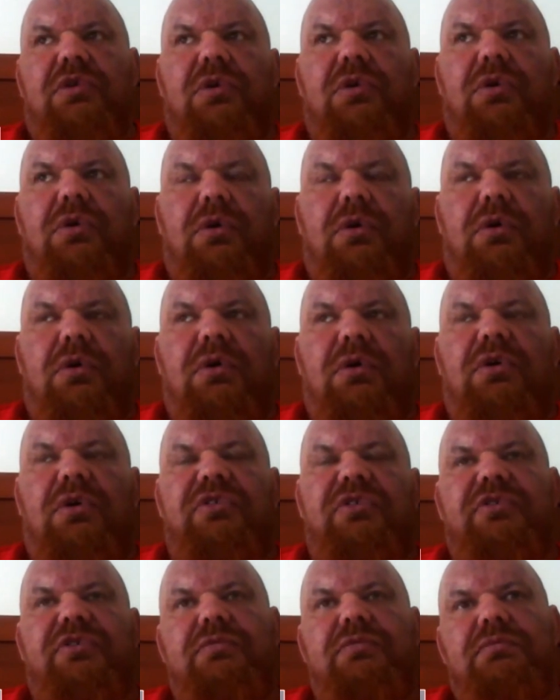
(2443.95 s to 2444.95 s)

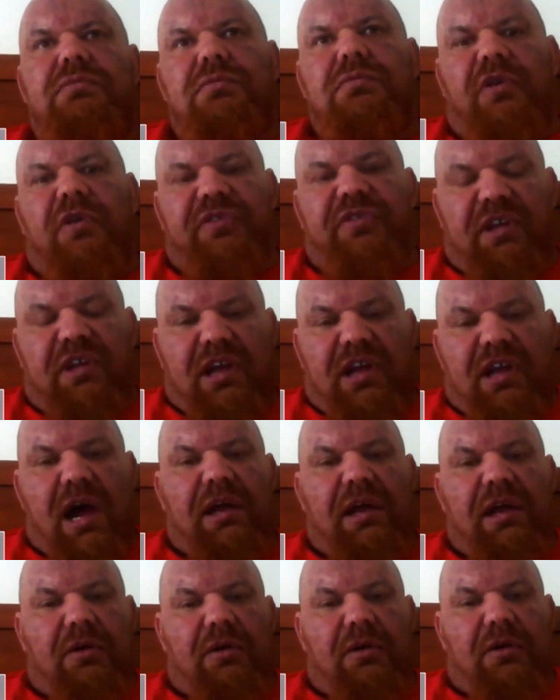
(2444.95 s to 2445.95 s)
cause, obviously
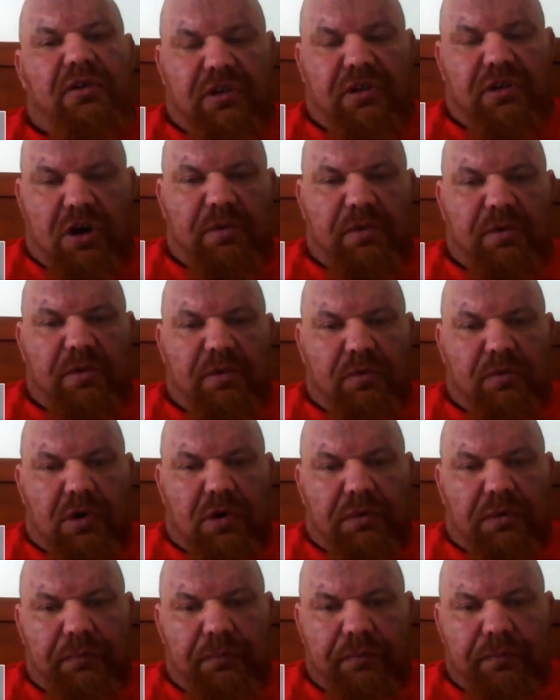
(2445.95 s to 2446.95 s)
gyno is the common
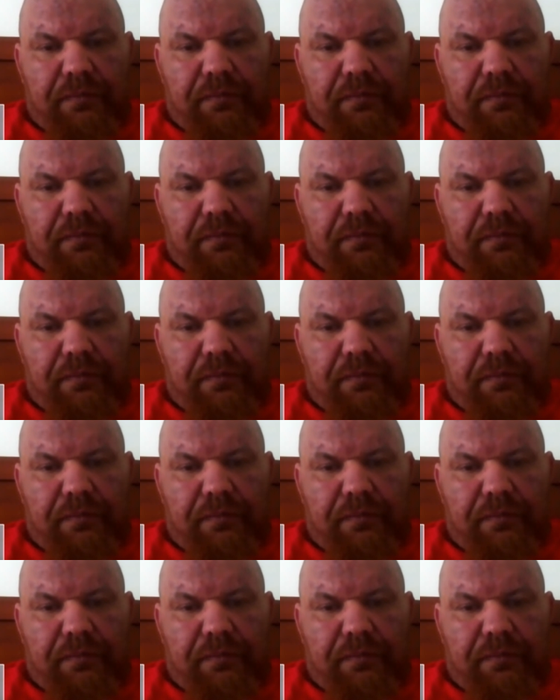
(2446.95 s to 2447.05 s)
one,